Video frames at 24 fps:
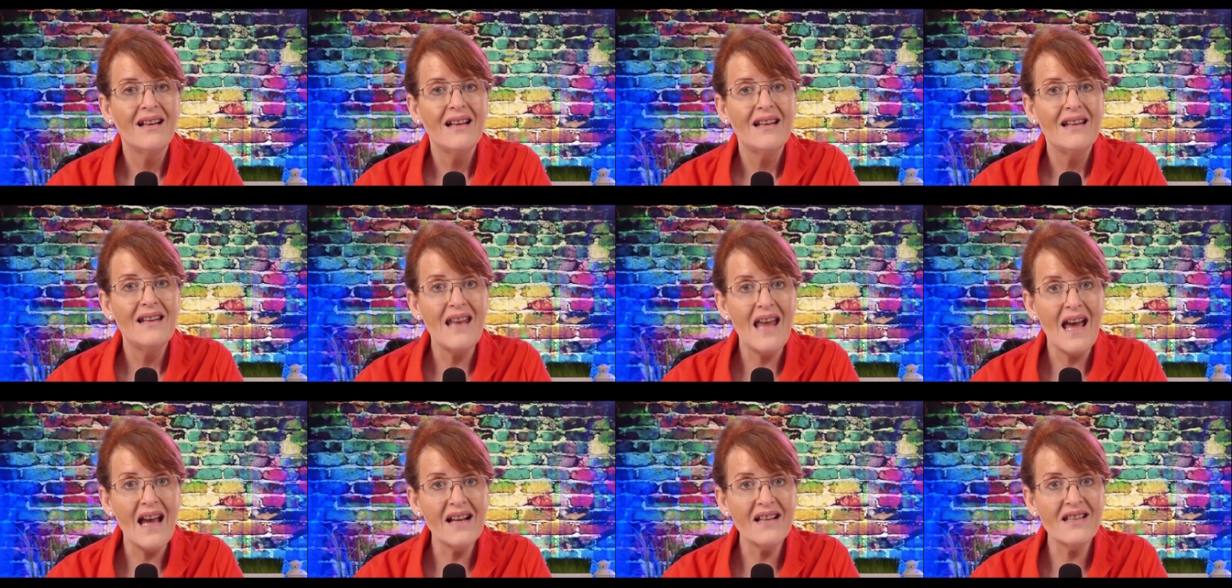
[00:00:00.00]

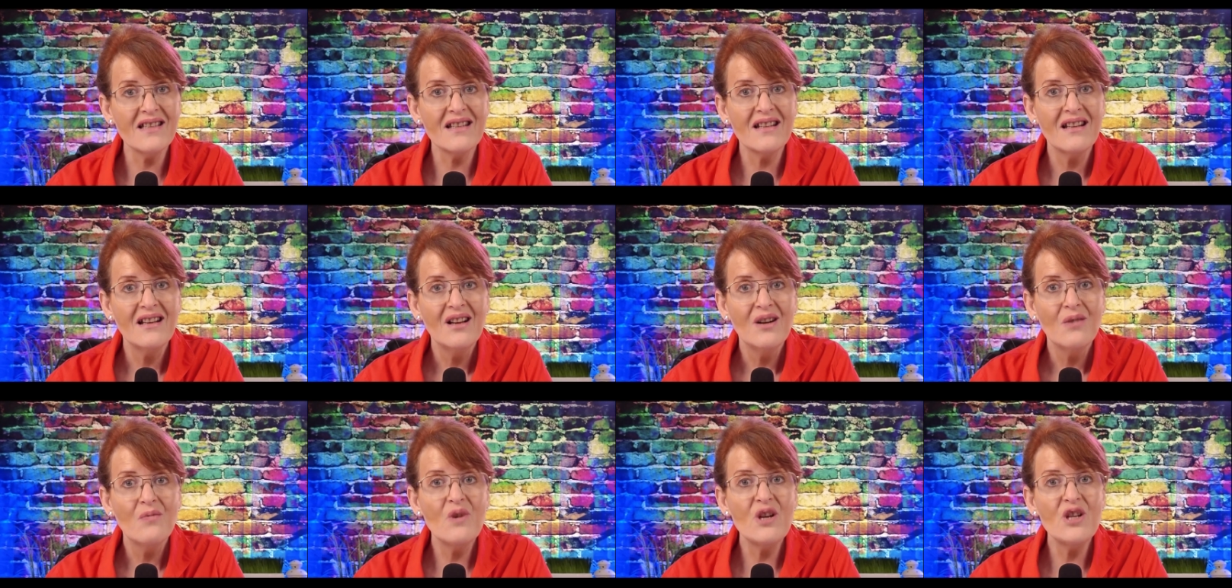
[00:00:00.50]
Next,
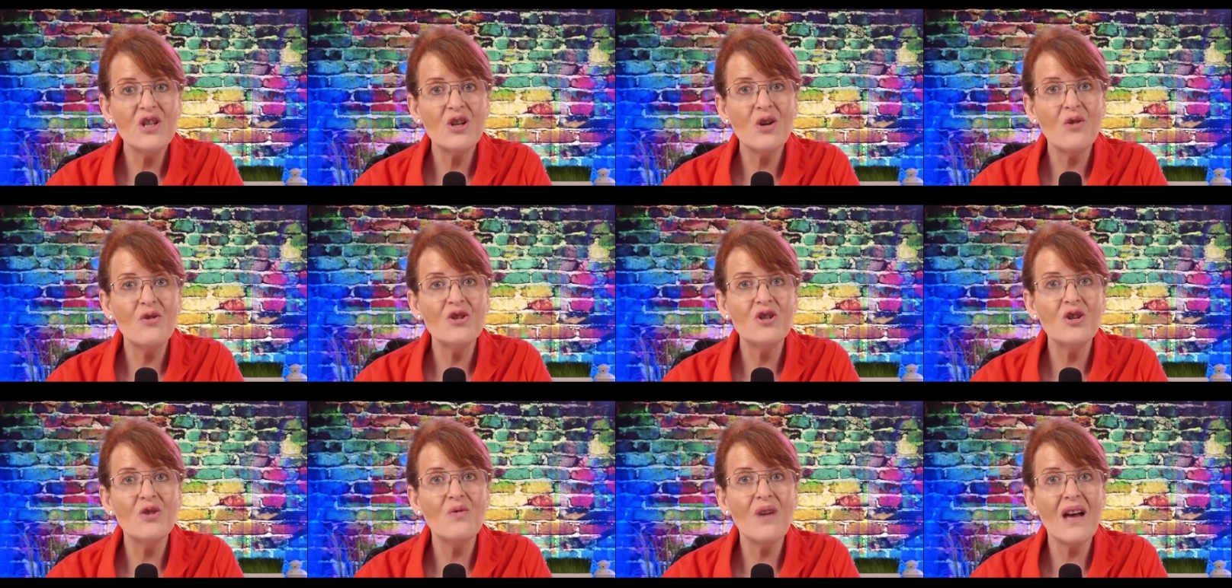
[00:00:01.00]
we
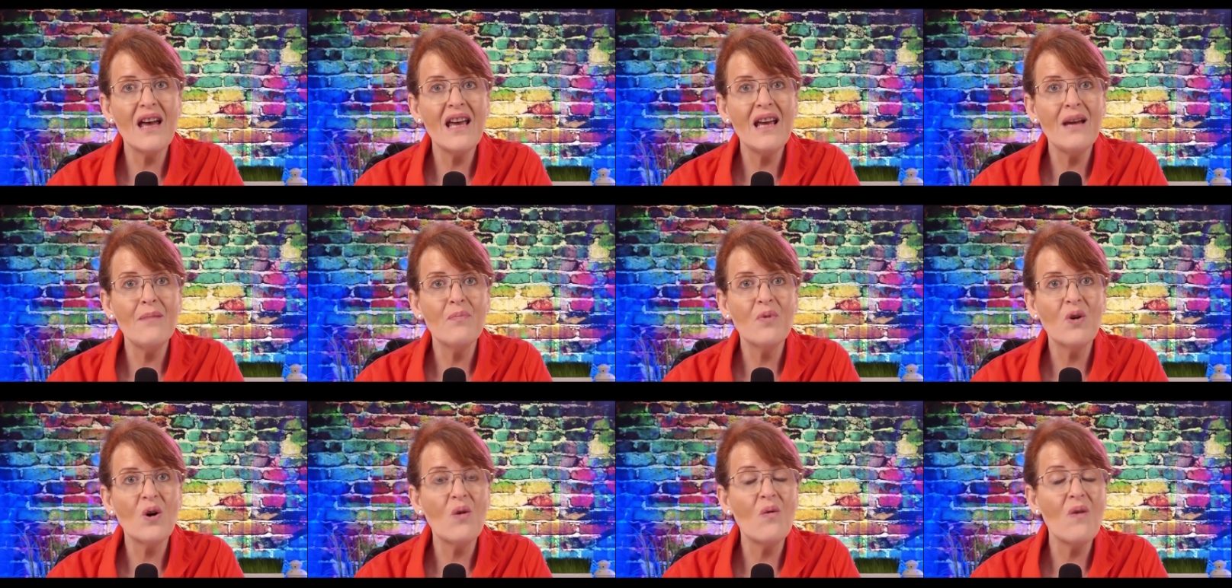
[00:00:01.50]
showed you a
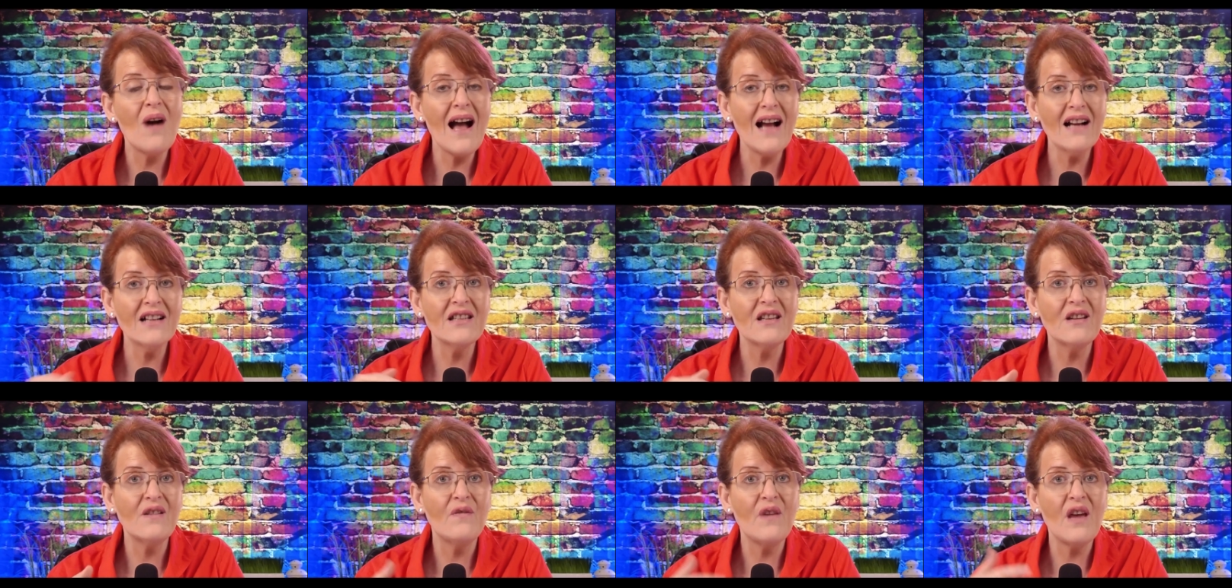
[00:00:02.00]

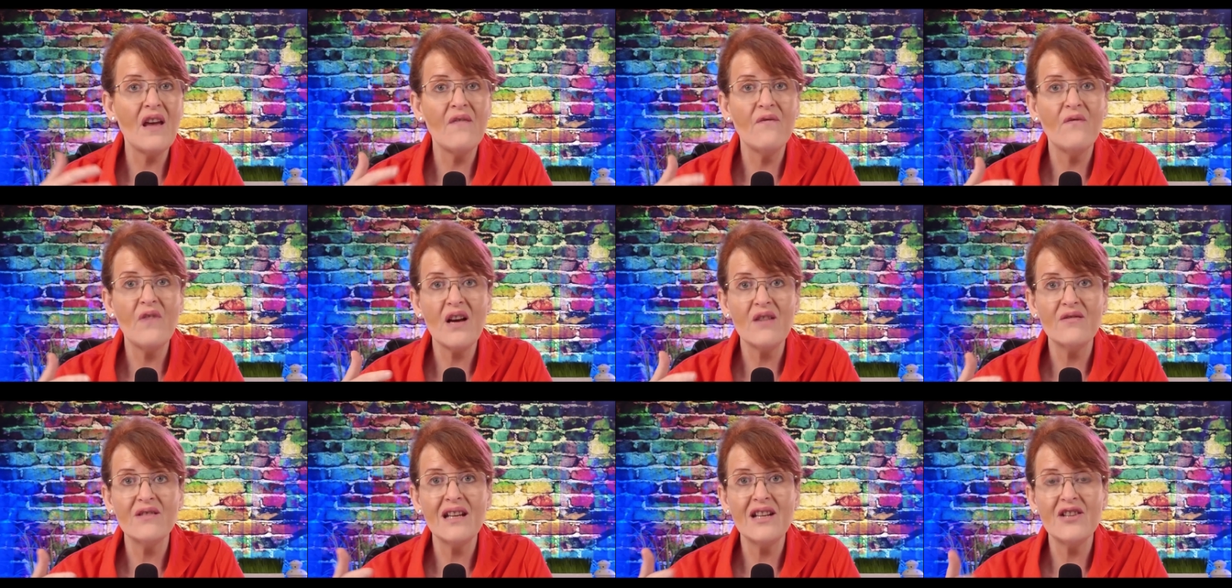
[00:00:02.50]
proactive and
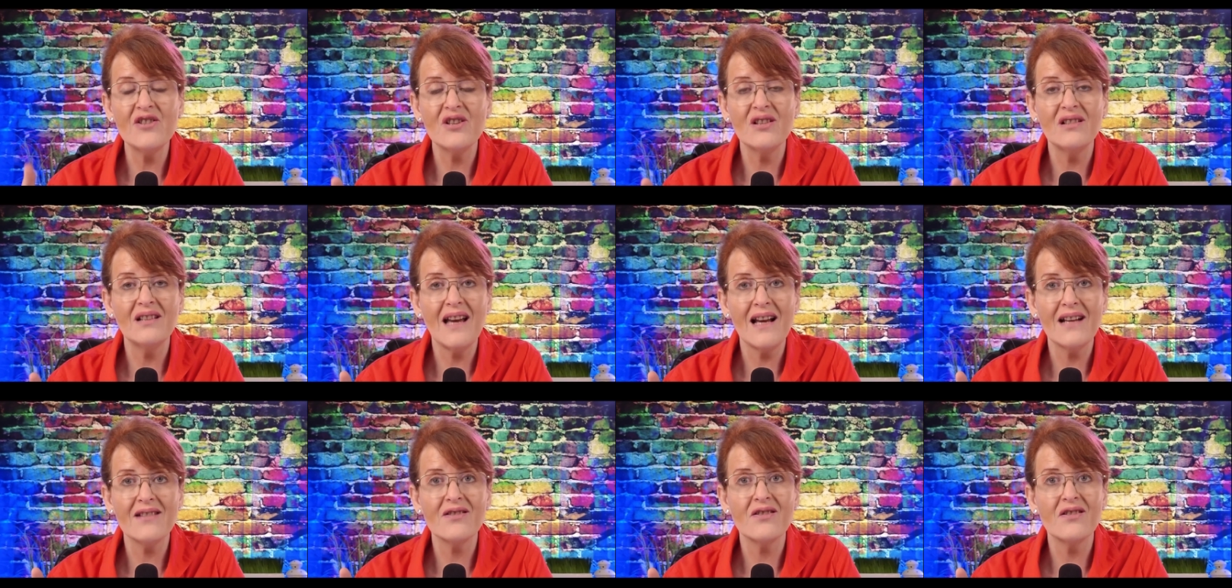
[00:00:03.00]
foundational
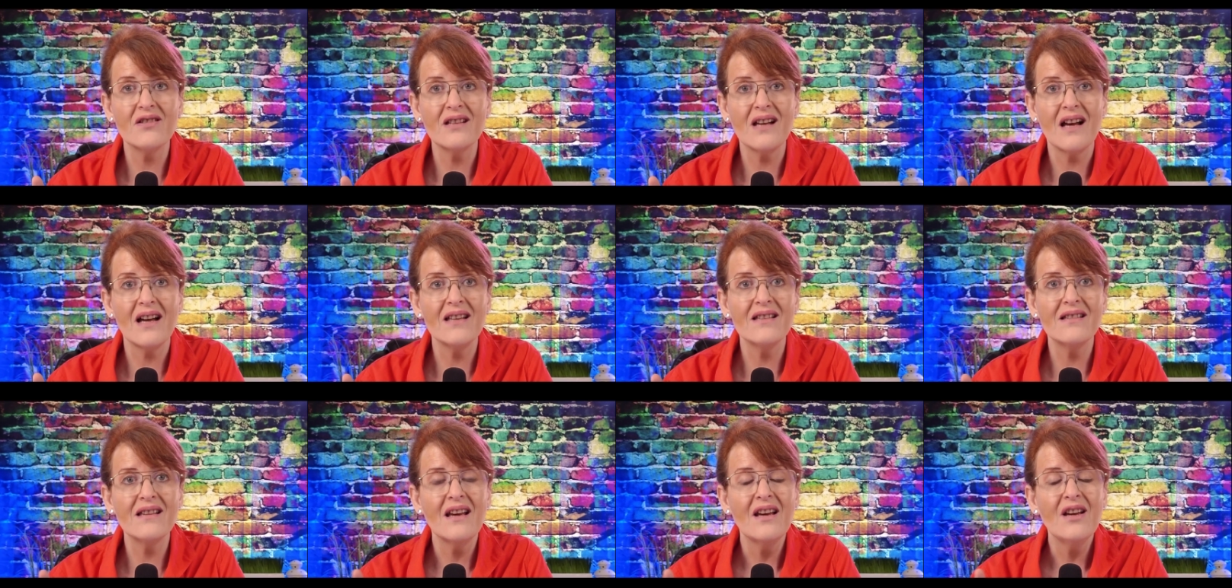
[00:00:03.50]

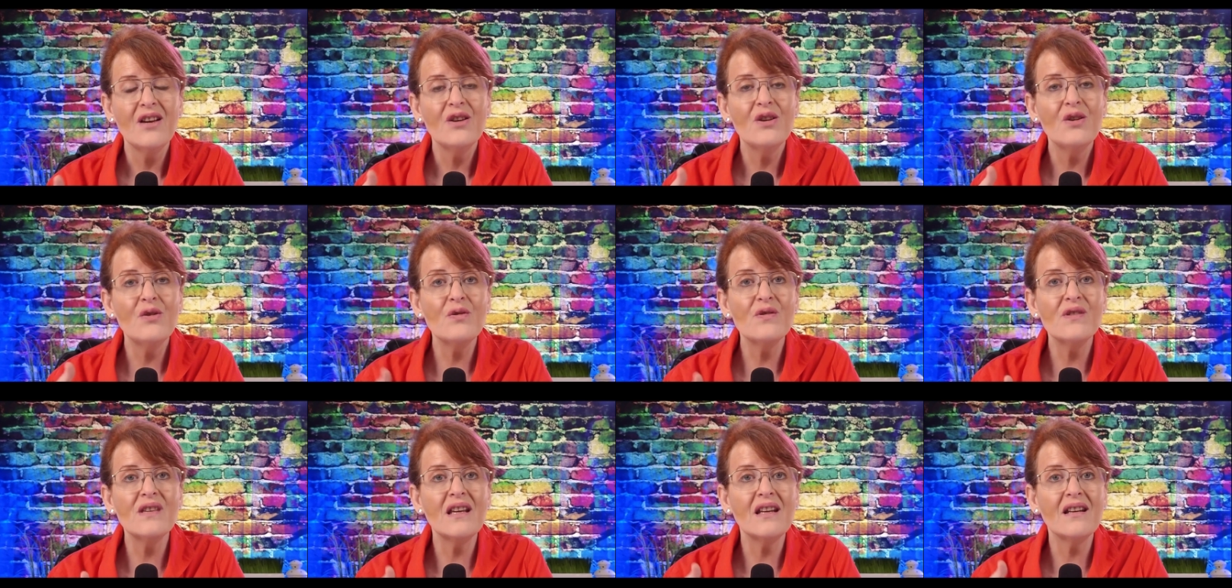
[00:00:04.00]
exercise
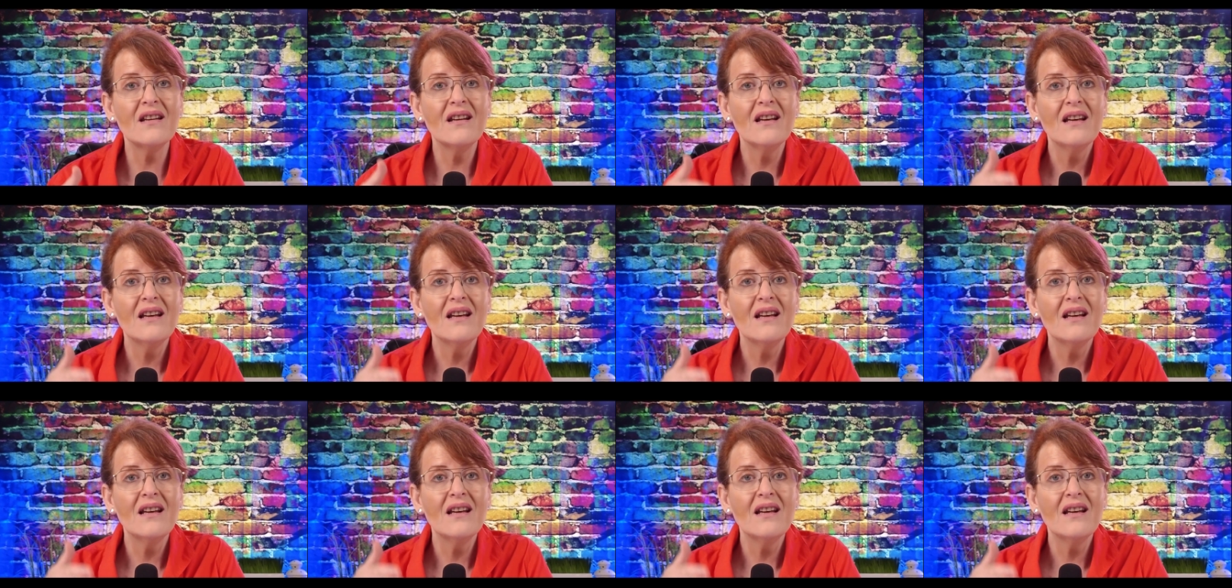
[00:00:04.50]
using